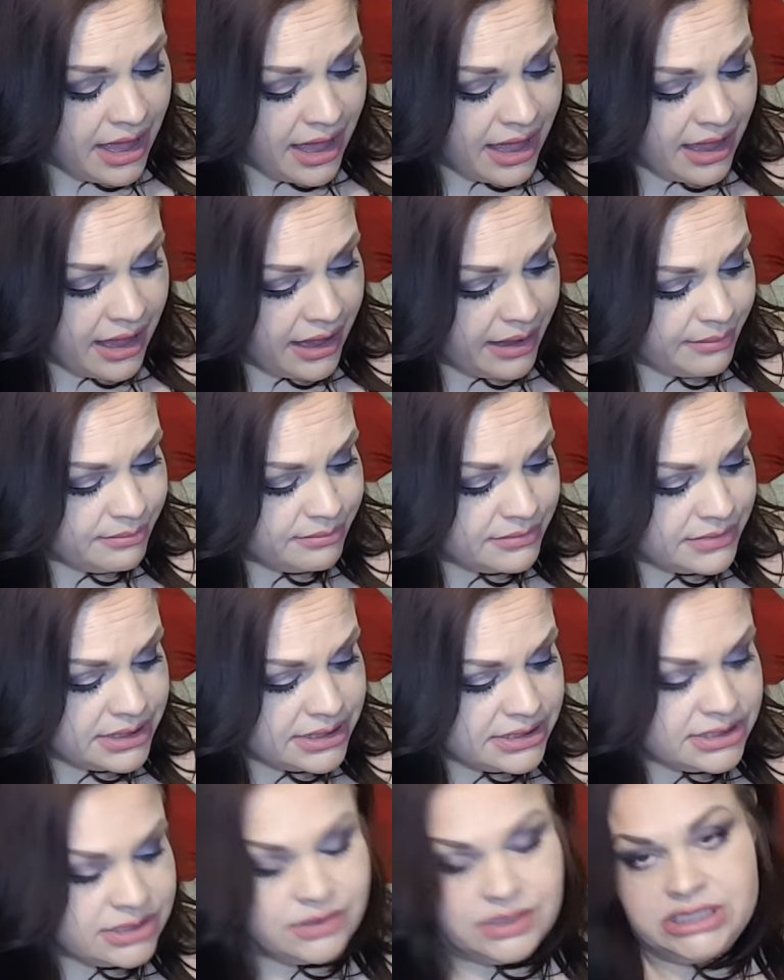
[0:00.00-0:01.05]
Um,
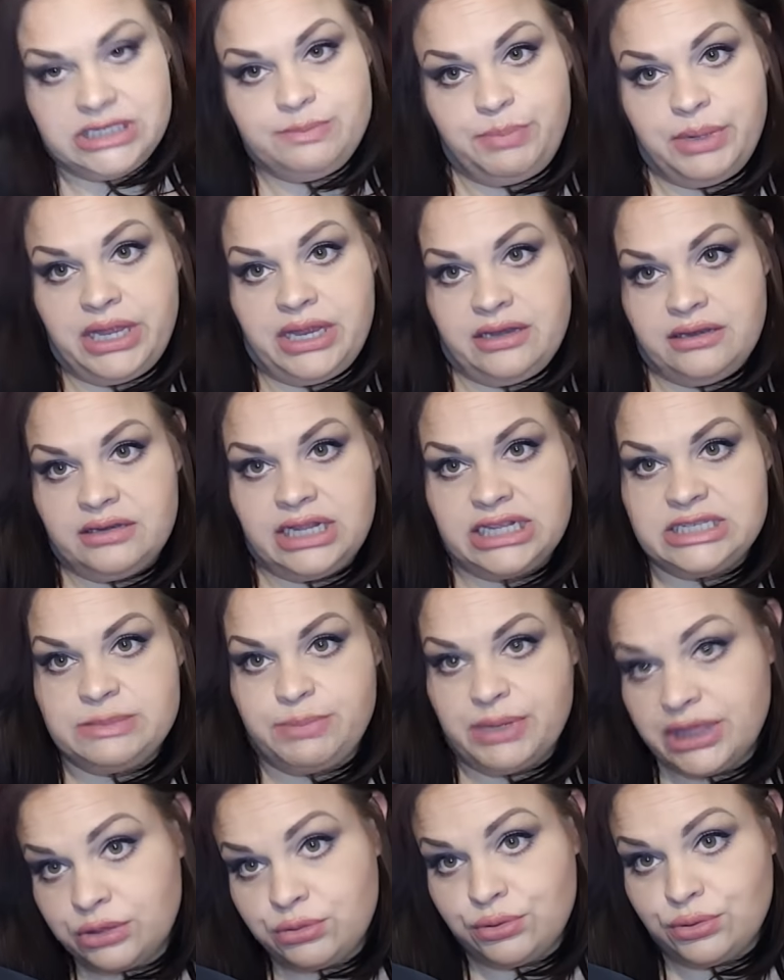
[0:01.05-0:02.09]
so it's been it's
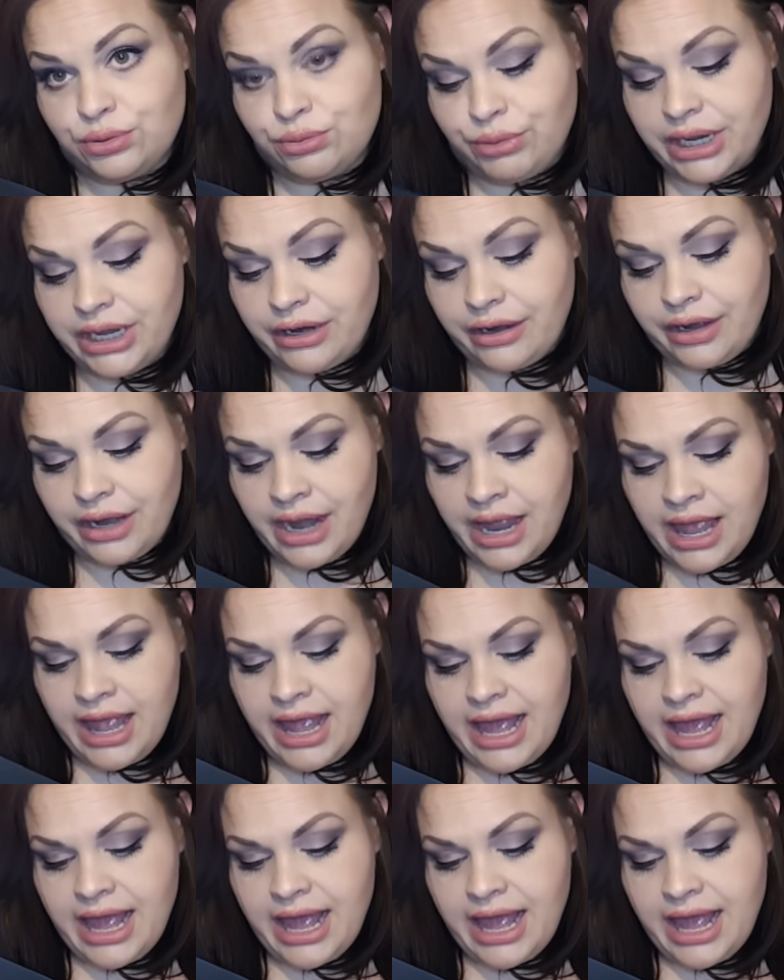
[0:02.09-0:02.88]
been through the wringer.